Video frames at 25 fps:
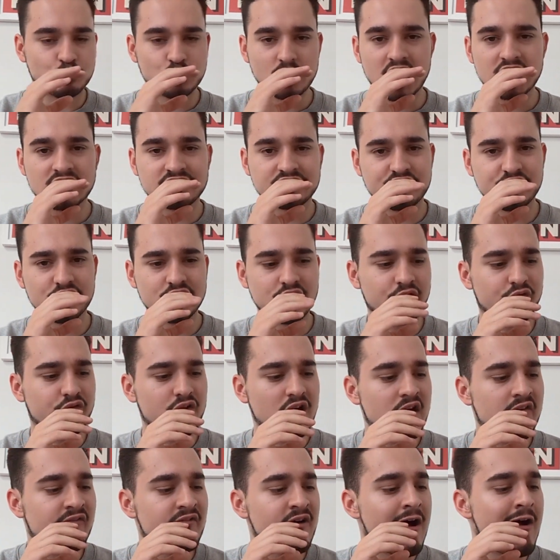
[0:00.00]
As for the
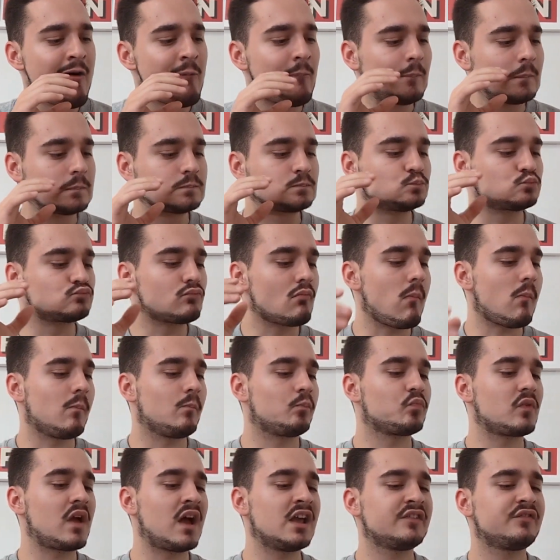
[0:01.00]
flavour,
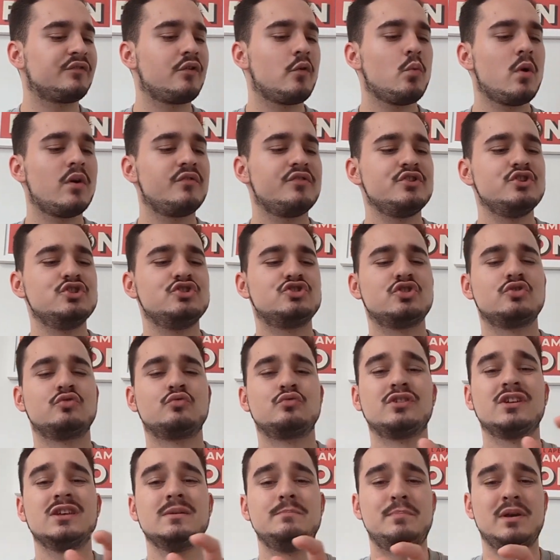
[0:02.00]
as for whether you should
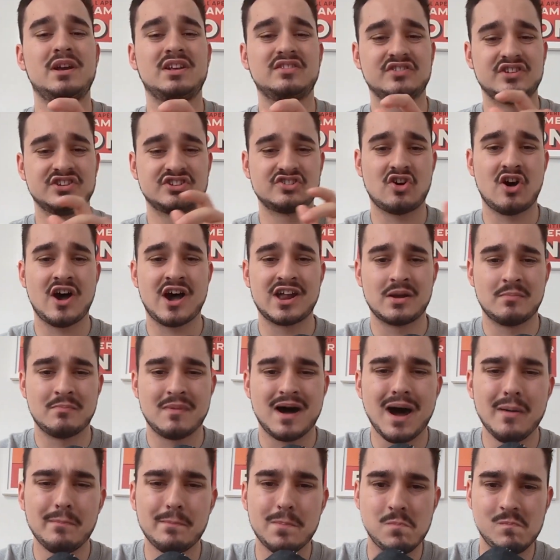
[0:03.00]
really pick this item
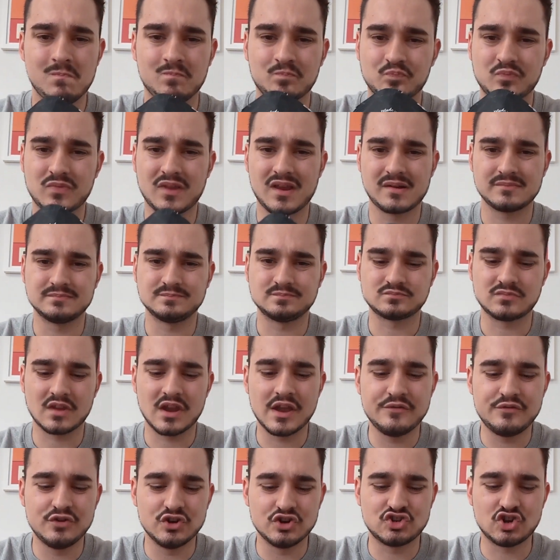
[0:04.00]
up
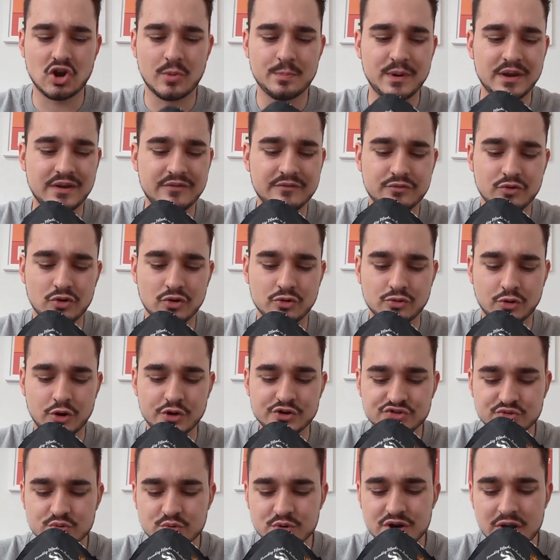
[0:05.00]
if you're shopping for a
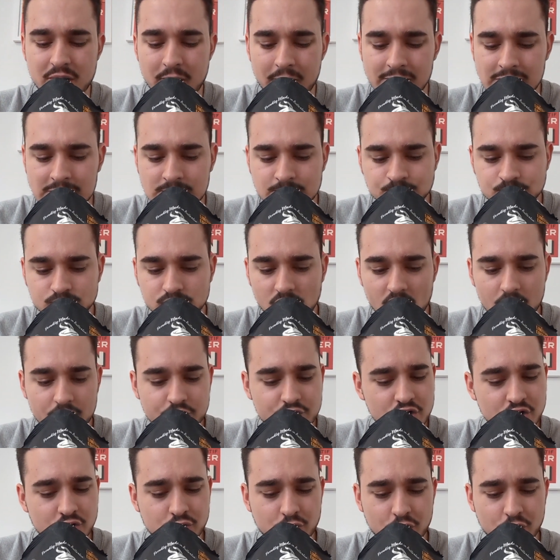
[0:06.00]
grocery, for your